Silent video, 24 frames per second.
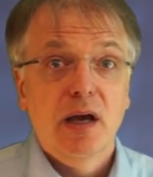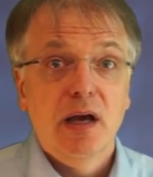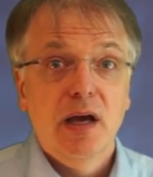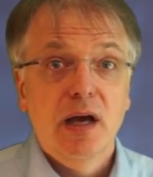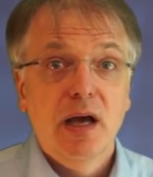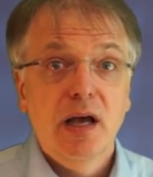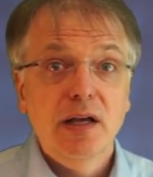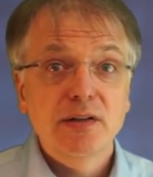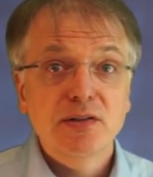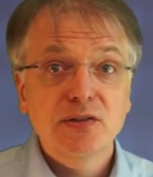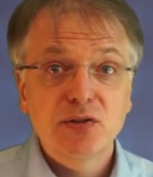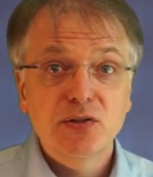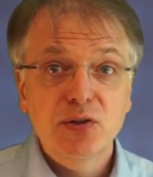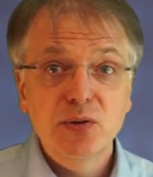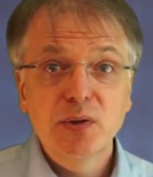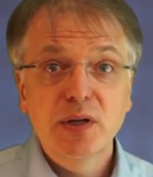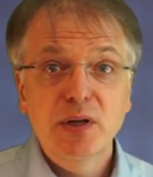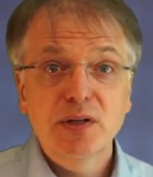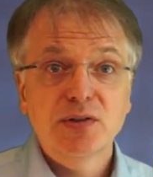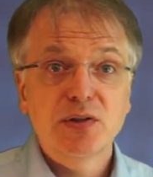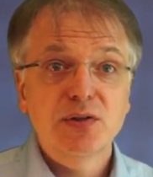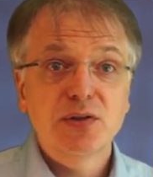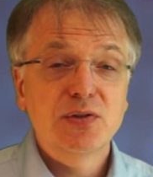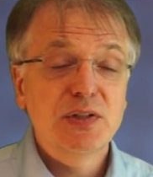As soon
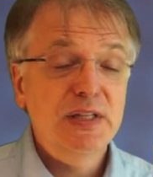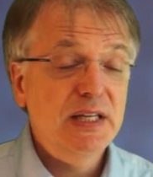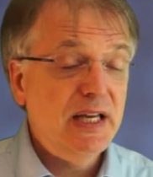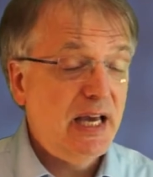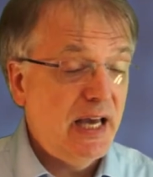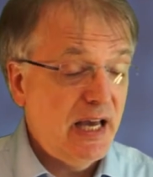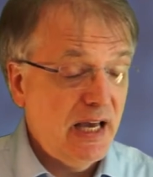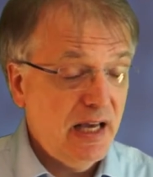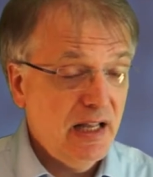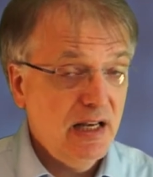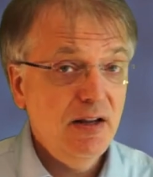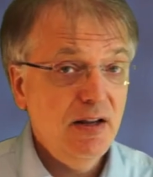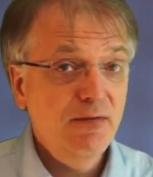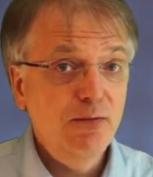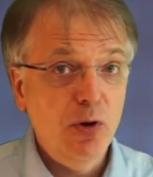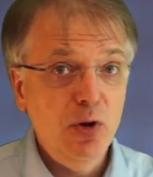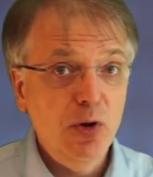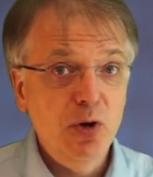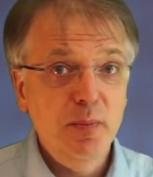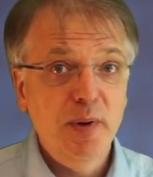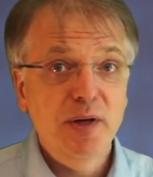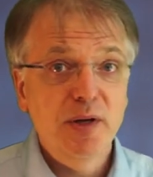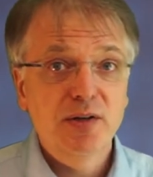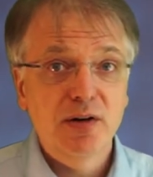as you see any
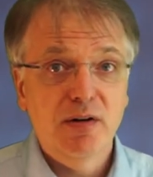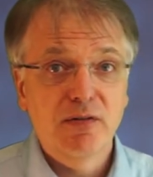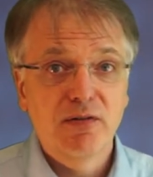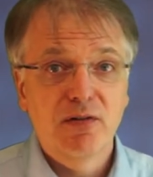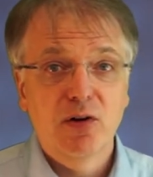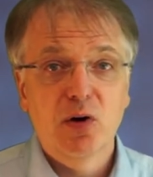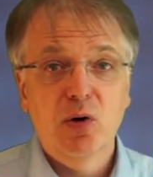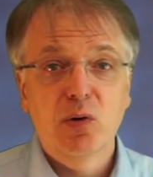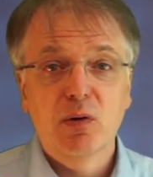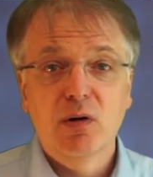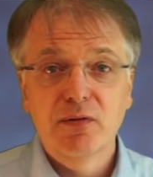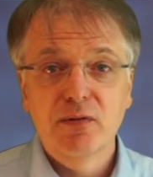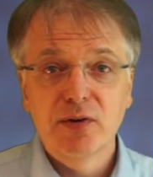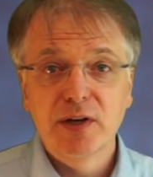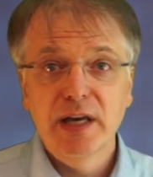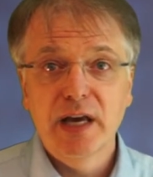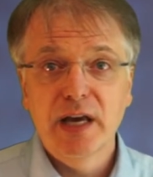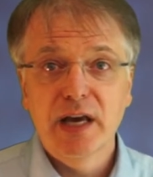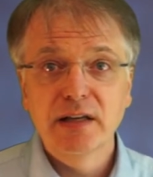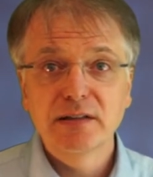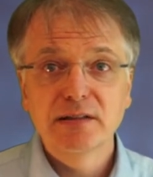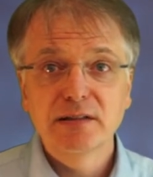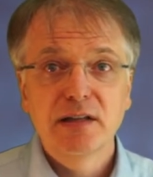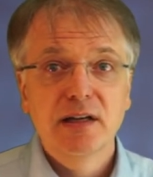volumetric flow of a
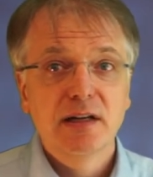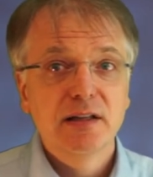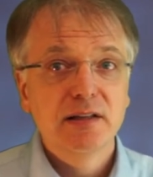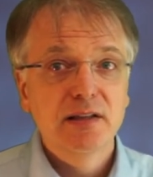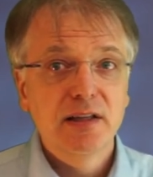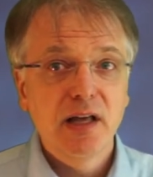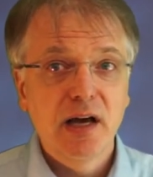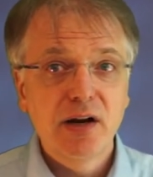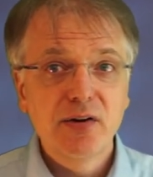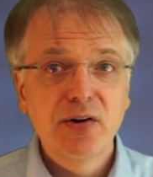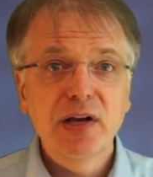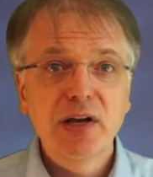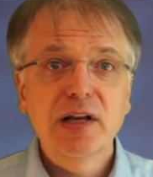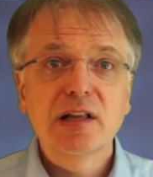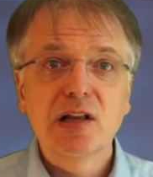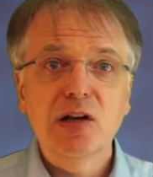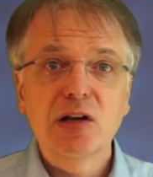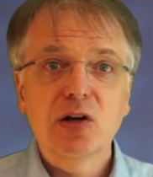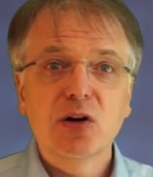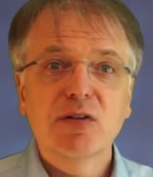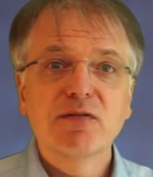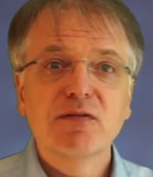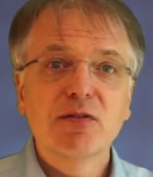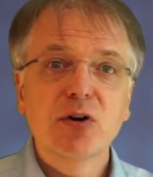gas, directly
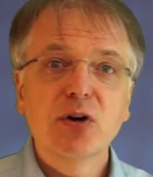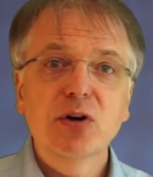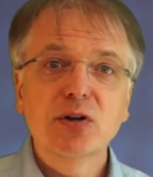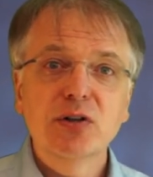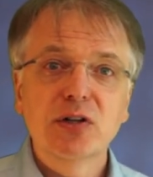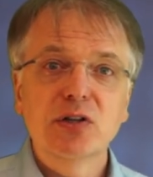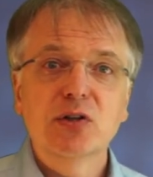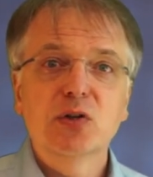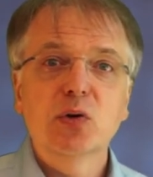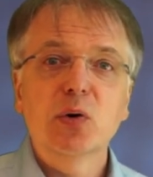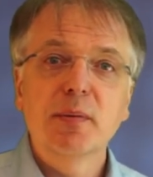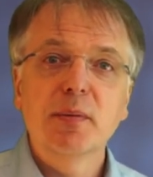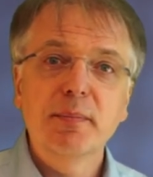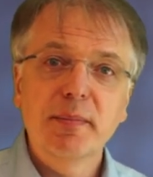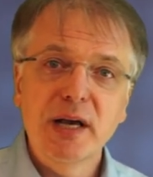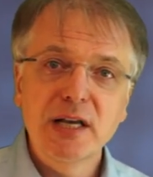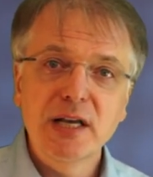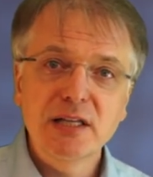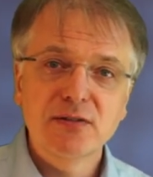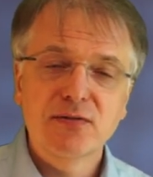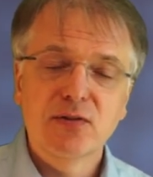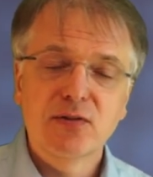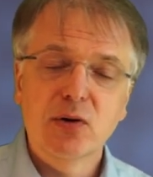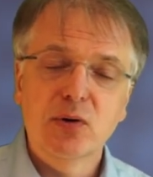convert it to a
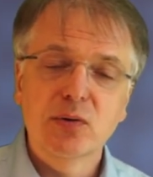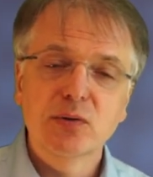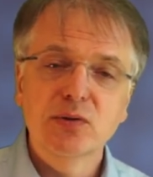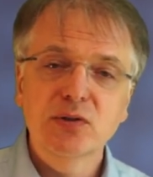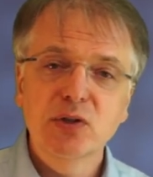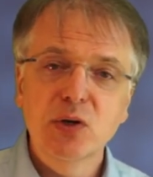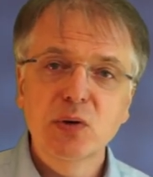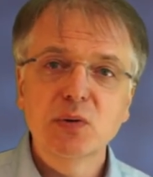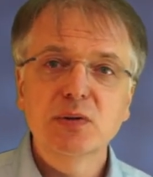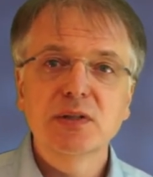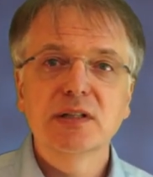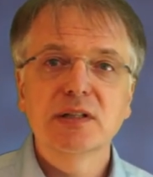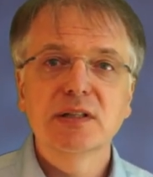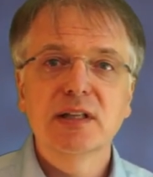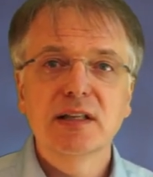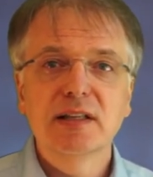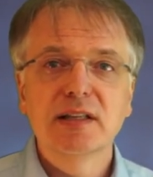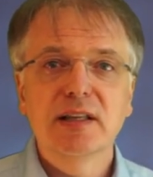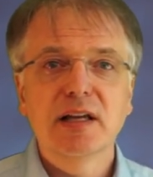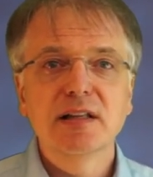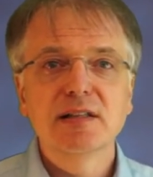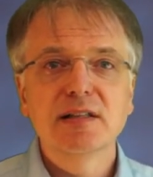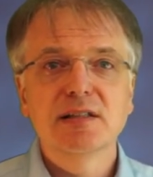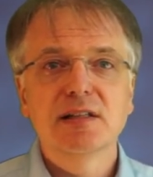mass flow using the
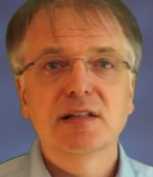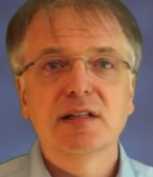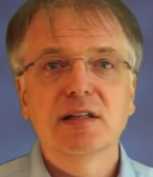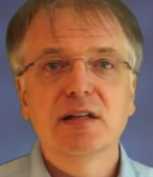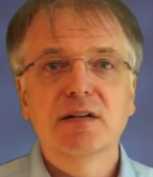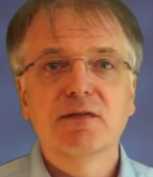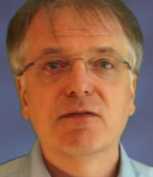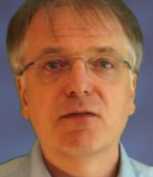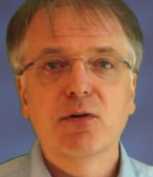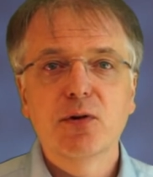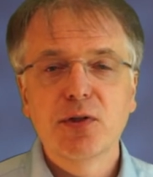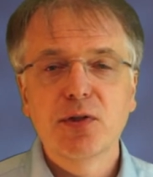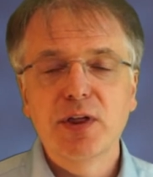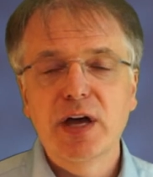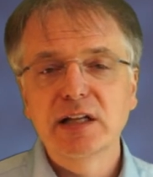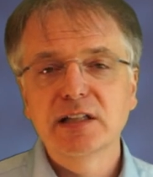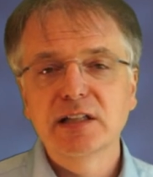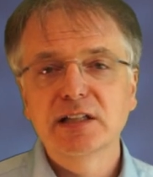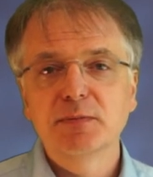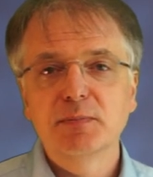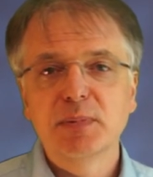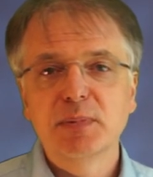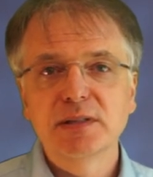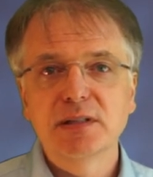density for
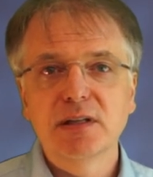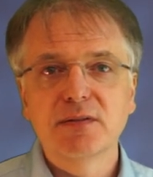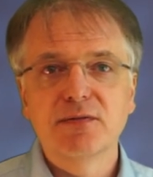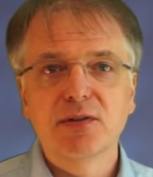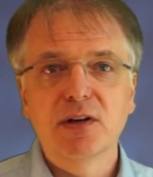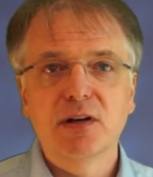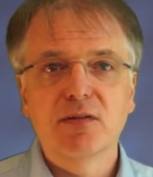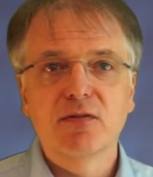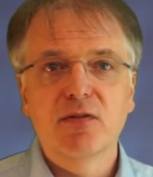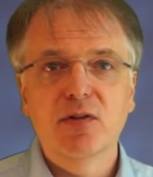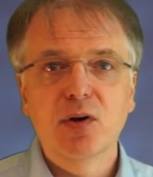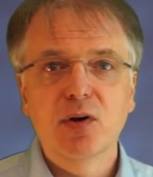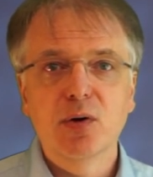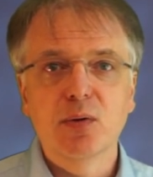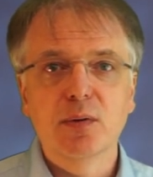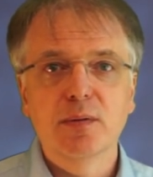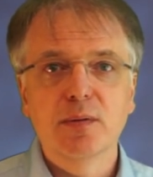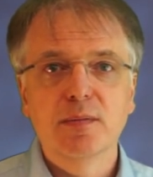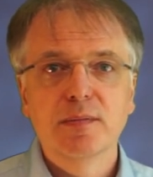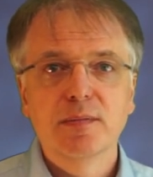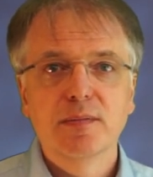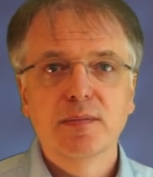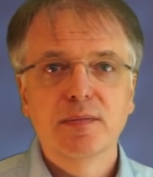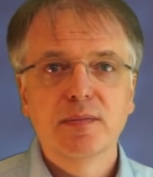that specific flow.
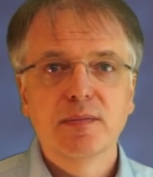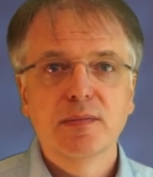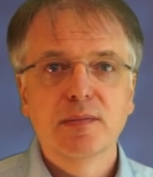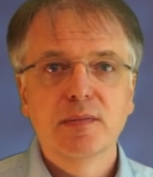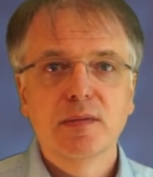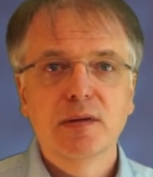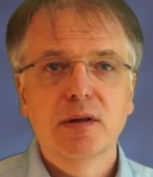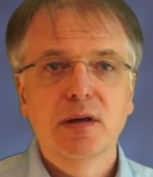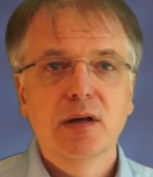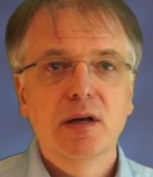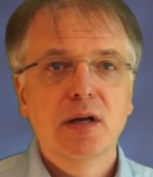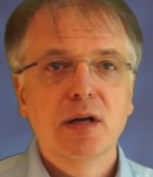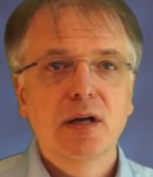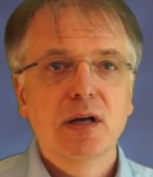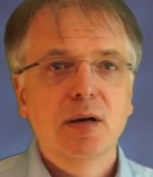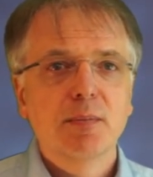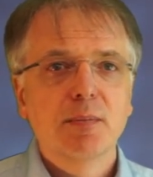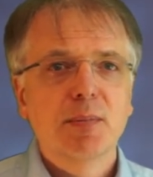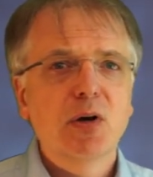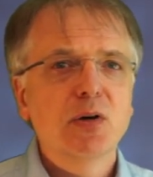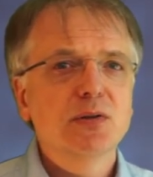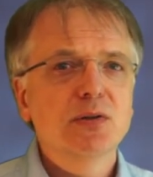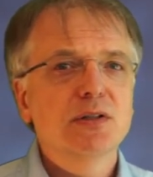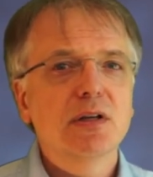
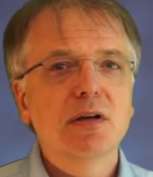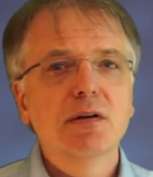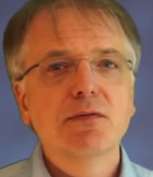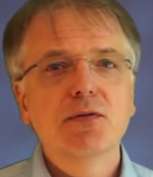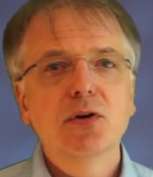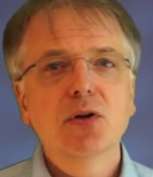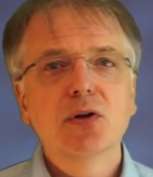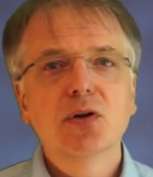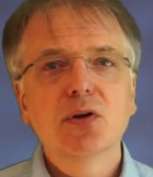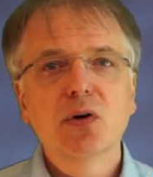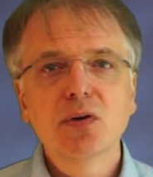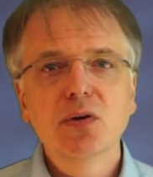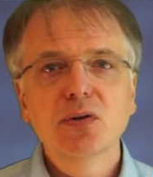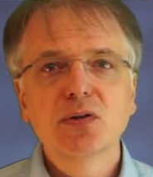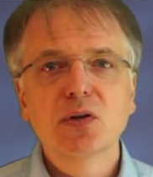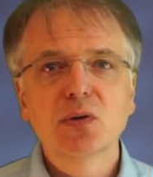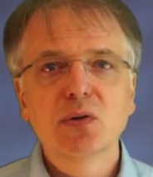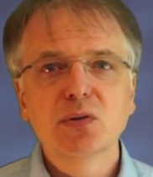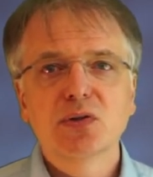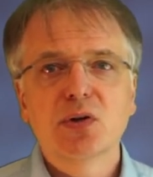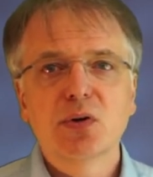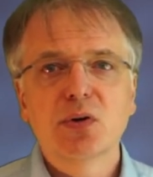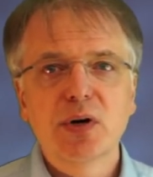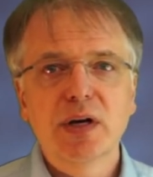Because if you don't
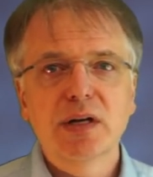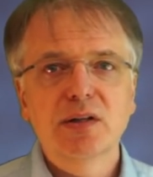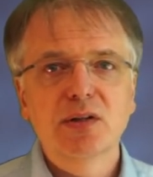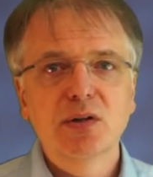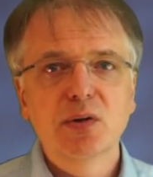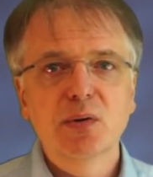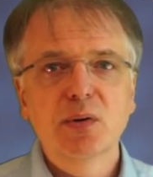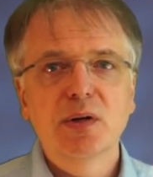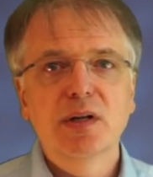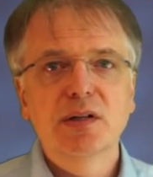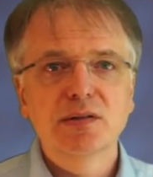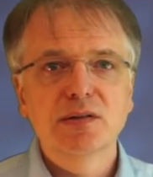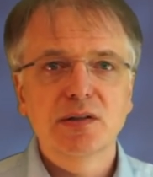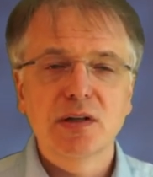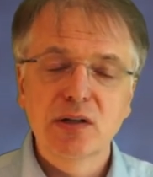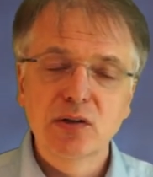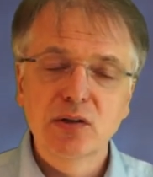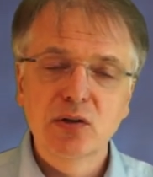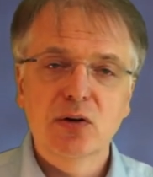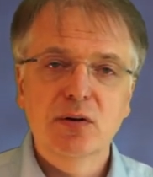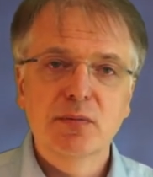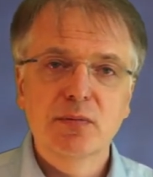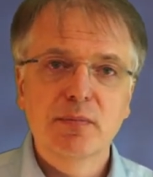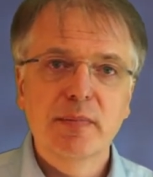use correct units in
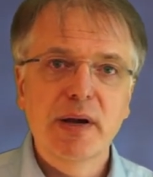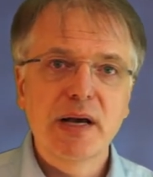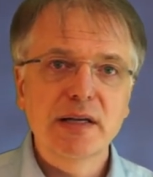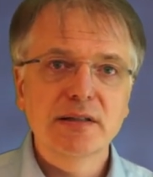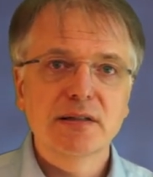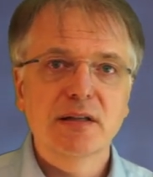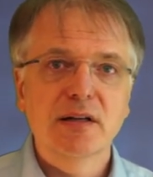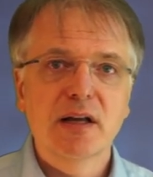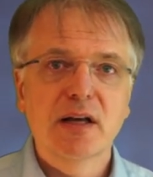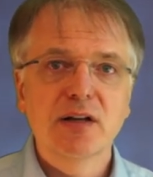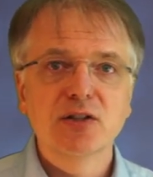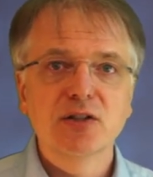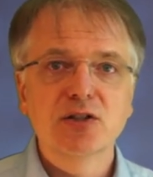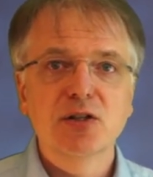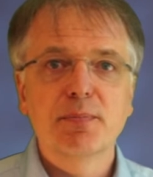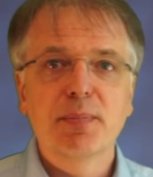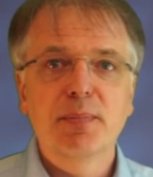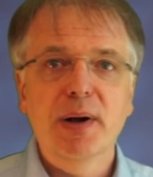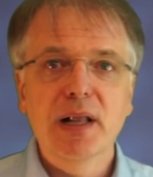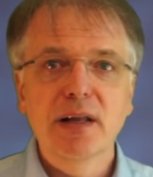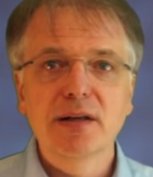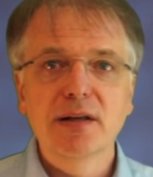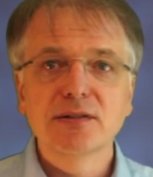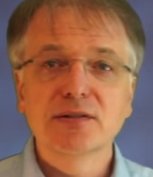your mass and energy
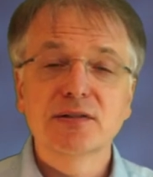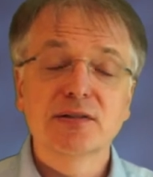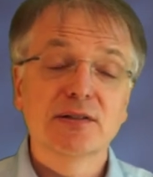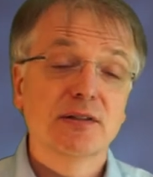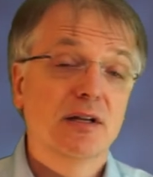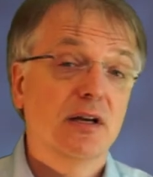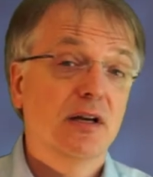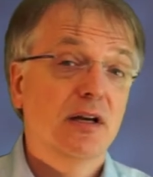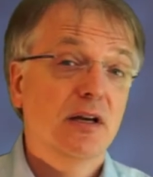balance,